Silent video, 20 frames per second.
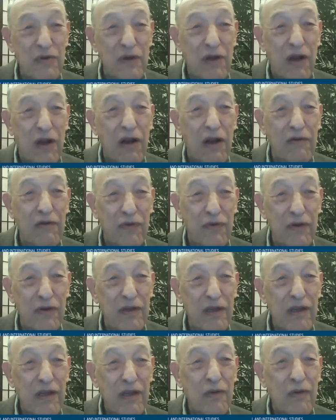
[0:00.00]
Harvard
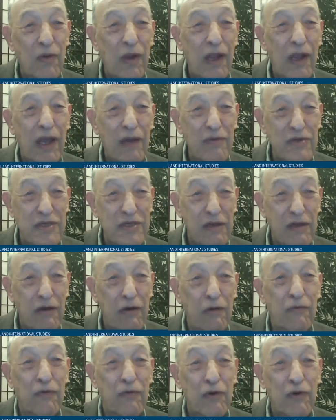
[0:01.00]
while I was an
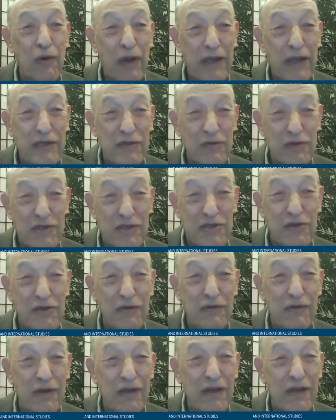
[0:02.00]
overgraduate
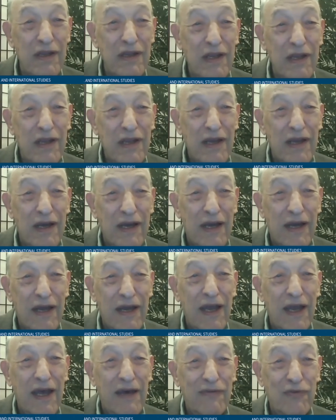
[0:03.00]
student.
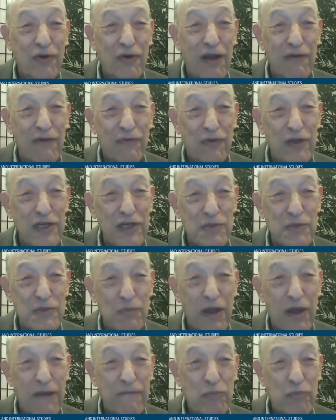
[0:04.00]
After I finished
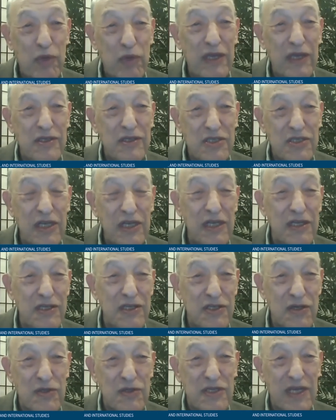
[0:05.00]
my PhD in
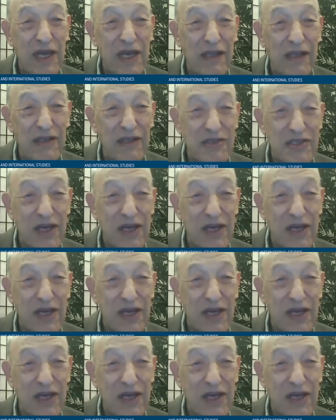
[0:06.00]
sociology, I